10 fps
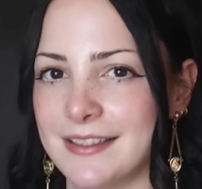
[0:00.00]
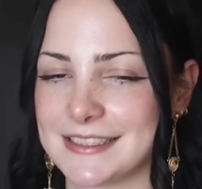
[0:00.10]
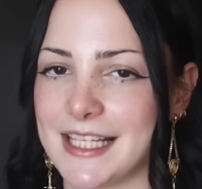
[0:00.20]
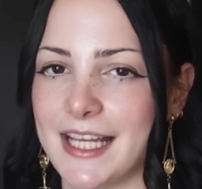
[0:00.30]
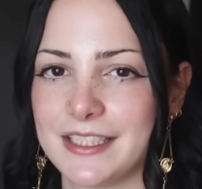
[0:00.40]
That's
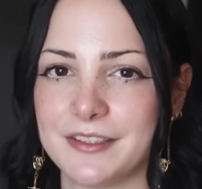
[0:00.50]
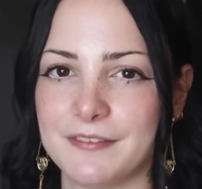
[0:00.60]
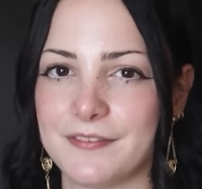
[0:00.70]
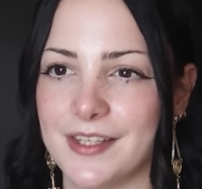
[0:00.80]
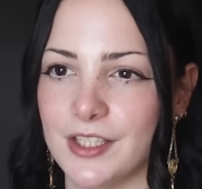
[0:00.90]
kind
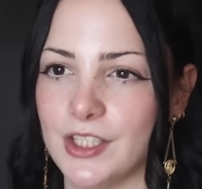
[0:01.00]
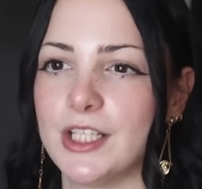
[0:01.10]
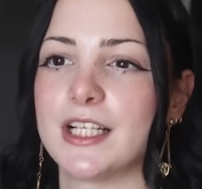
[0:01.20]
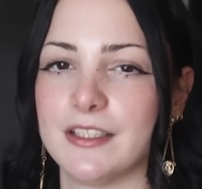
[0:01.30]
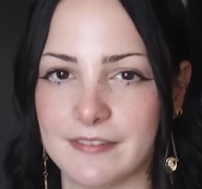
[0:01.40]
of the
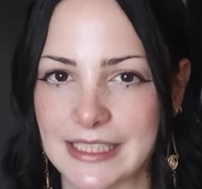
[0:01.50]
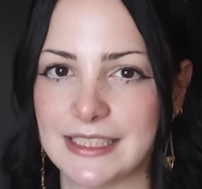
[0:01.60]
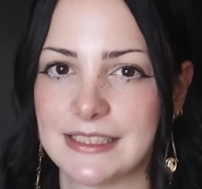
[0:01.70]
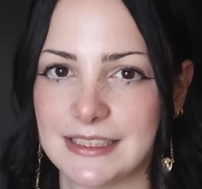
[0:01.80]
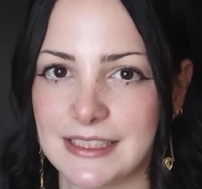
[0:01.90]
look of it.